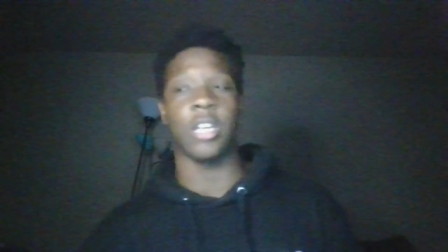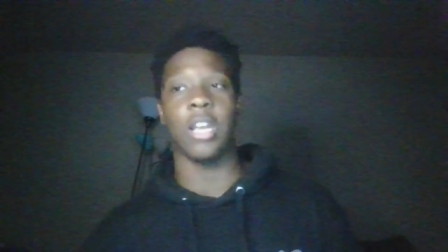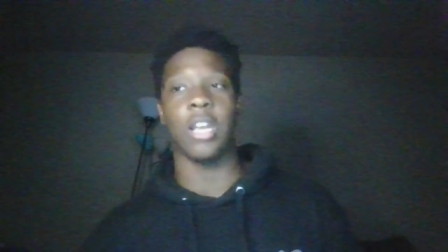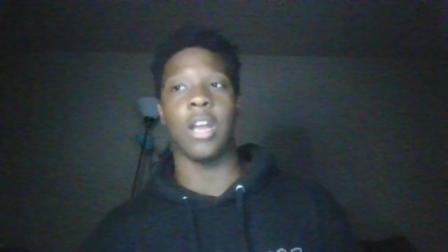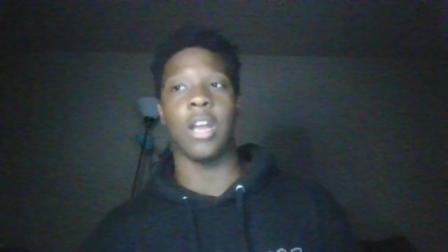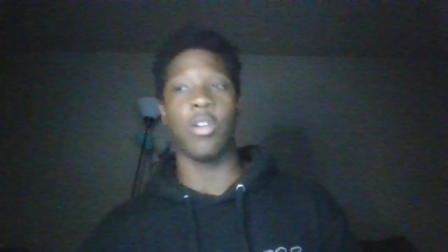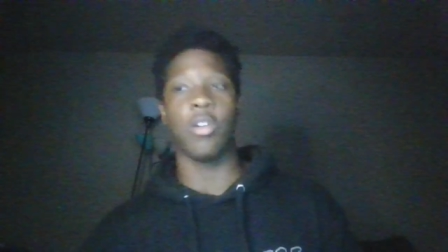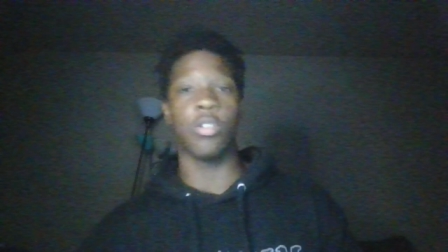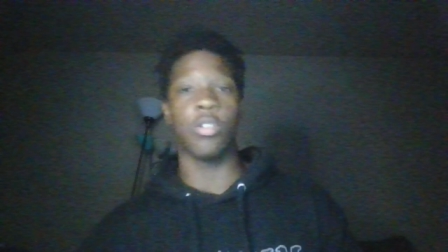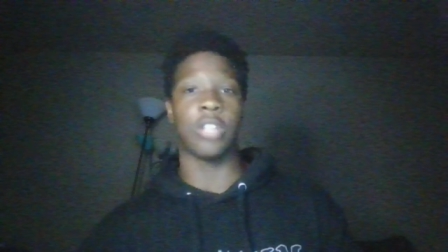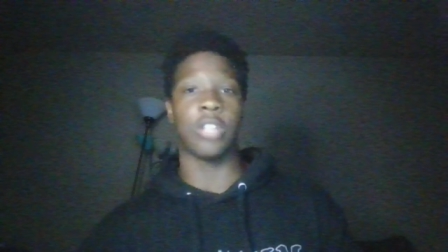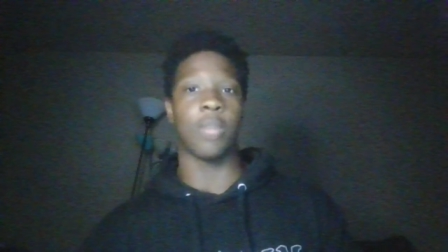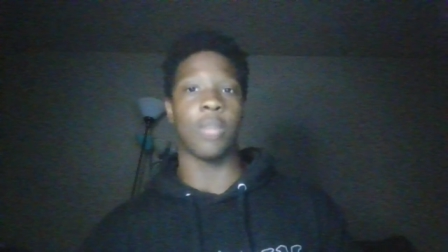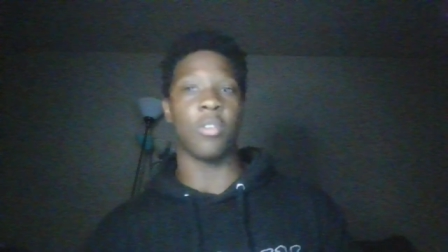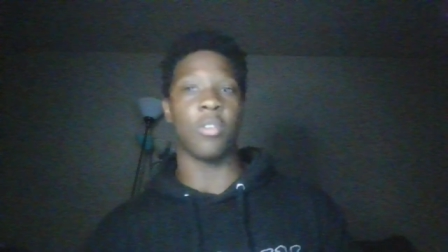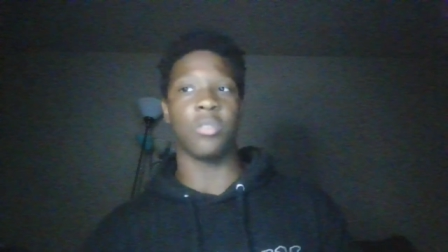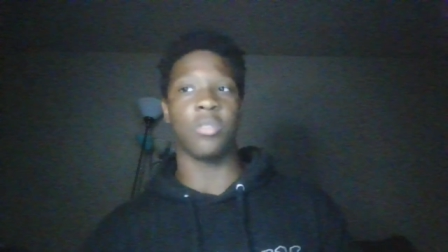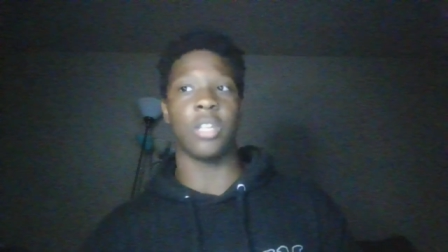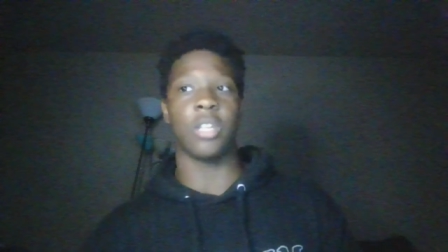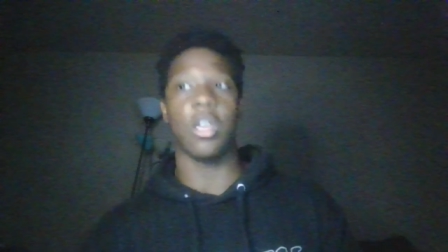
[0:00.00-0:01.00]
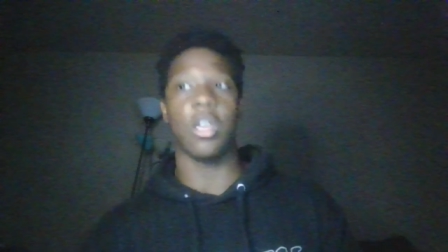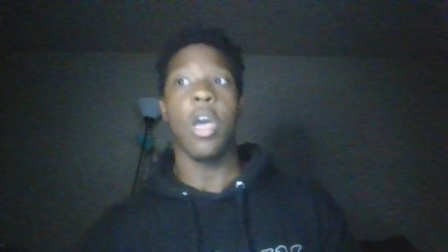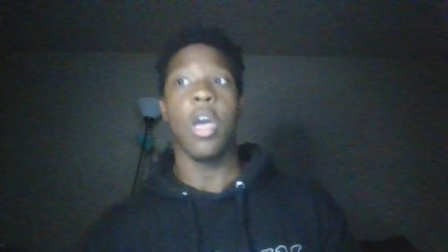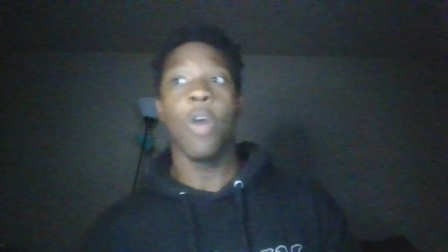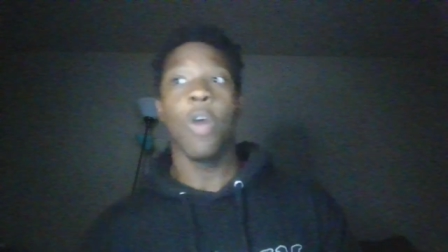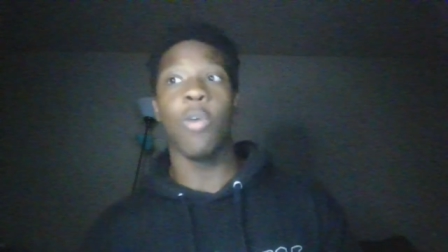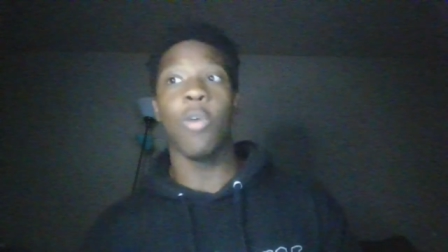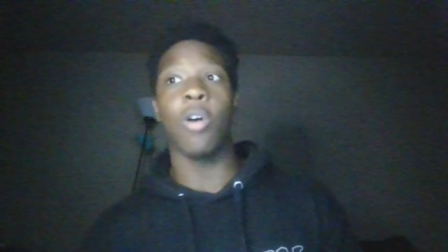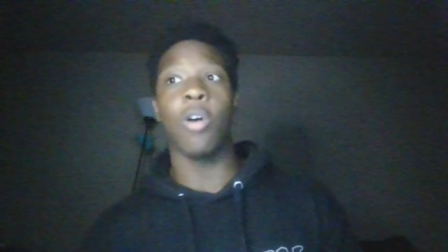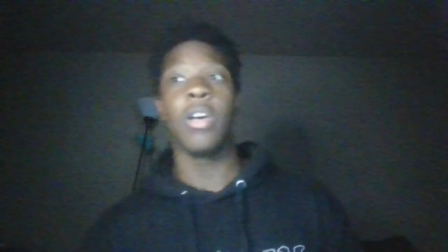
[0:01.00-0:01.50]
And of course, I'm gonna say,
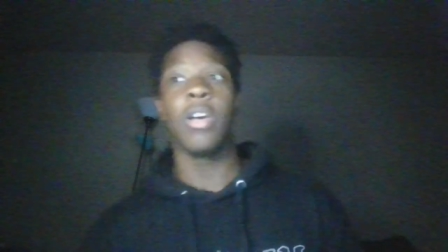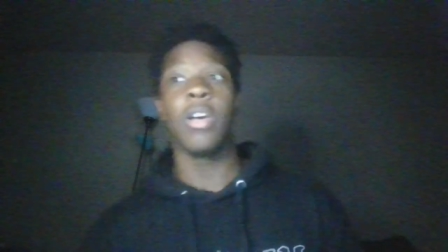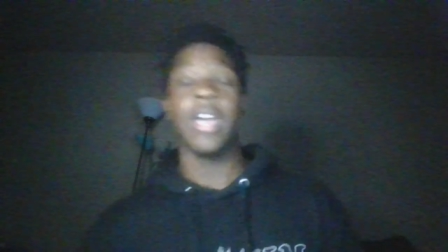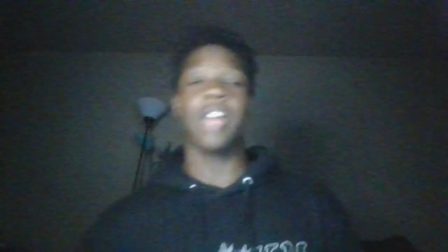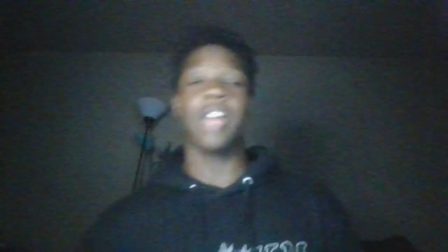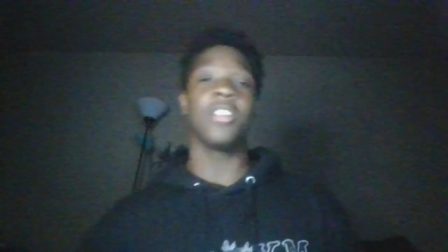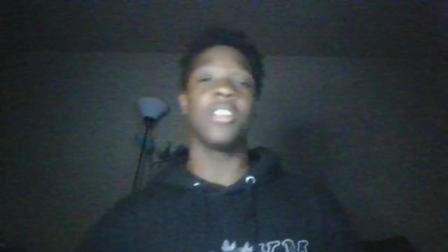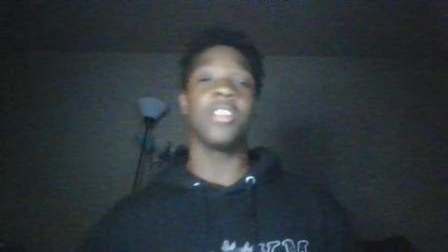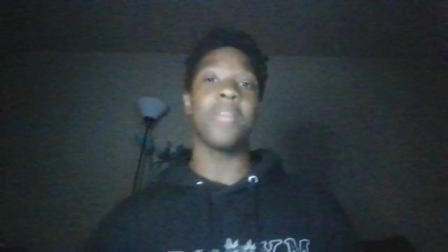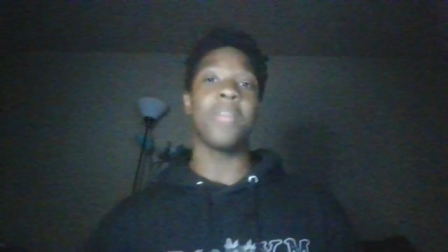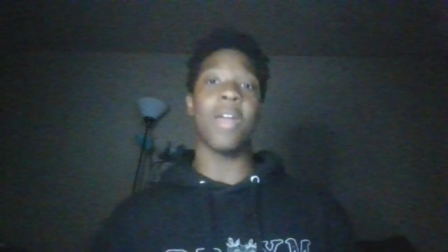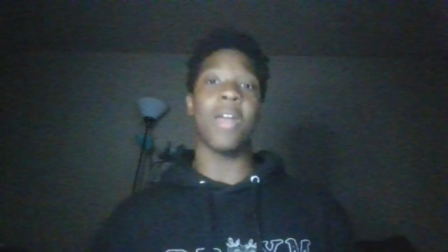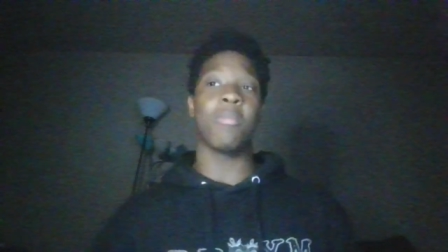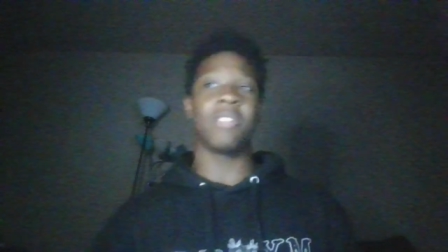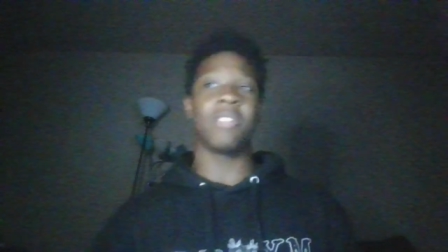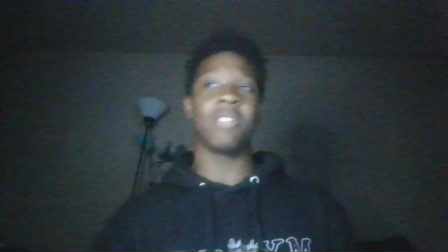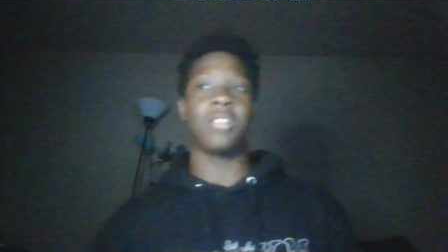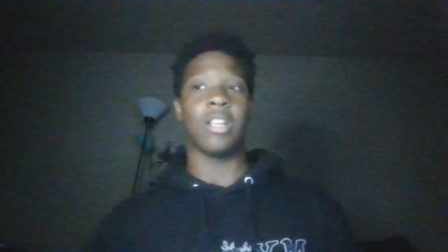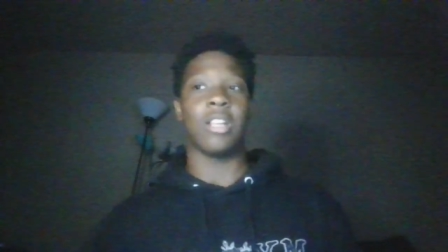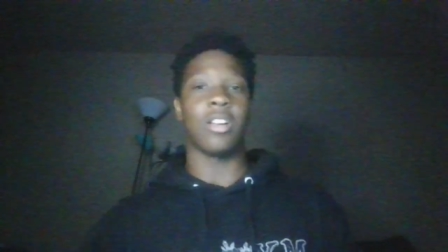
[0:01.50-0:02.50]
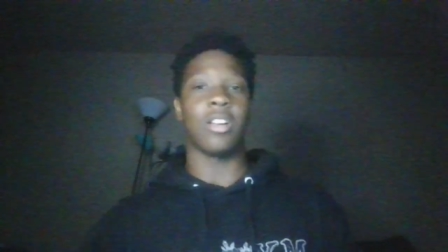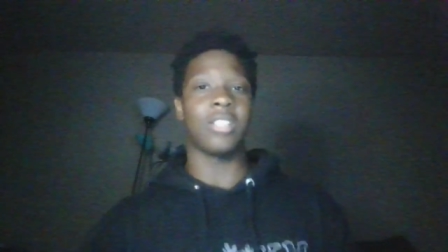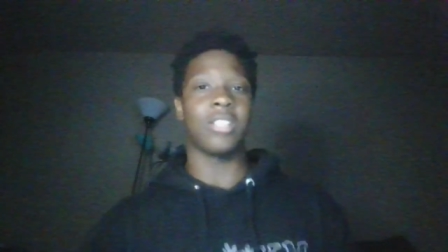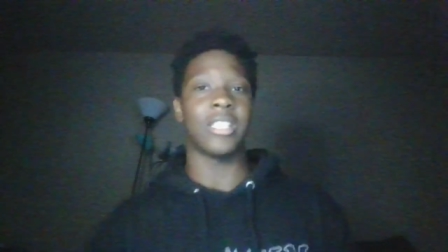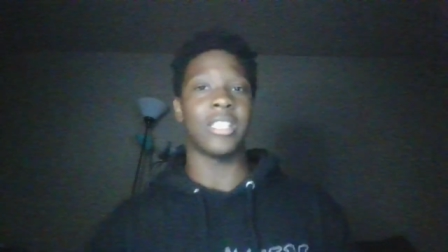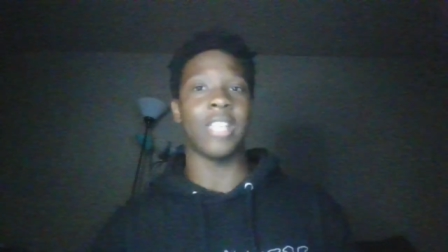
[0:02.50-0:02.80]
well, it doesn't matter publicity as long as they